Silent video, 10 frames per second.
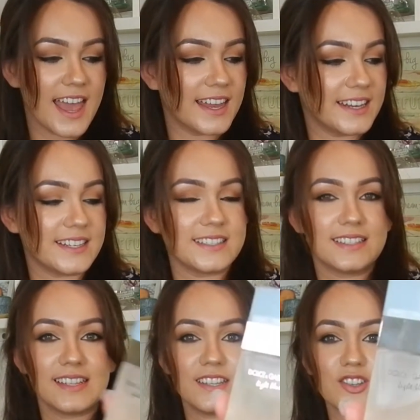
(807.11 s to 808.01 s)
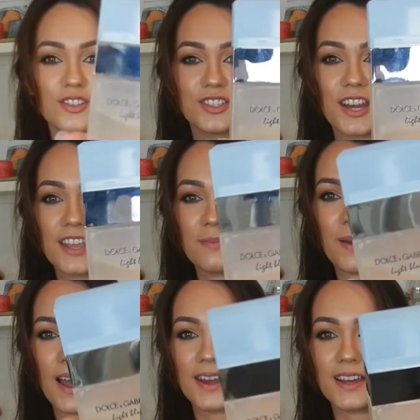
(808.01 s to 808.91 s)
and it is the Dolce &
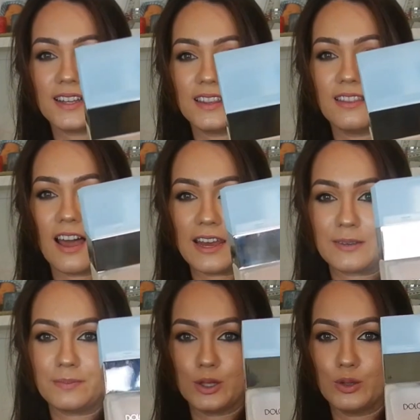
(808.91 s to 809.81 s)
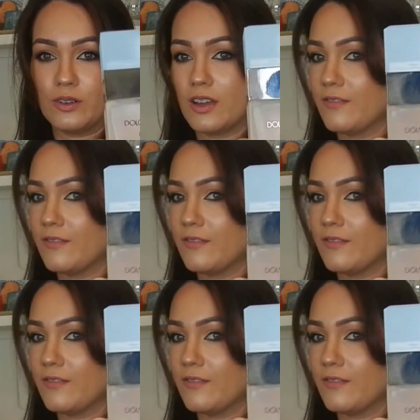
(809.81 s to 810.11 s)
Gabbana Light Blue.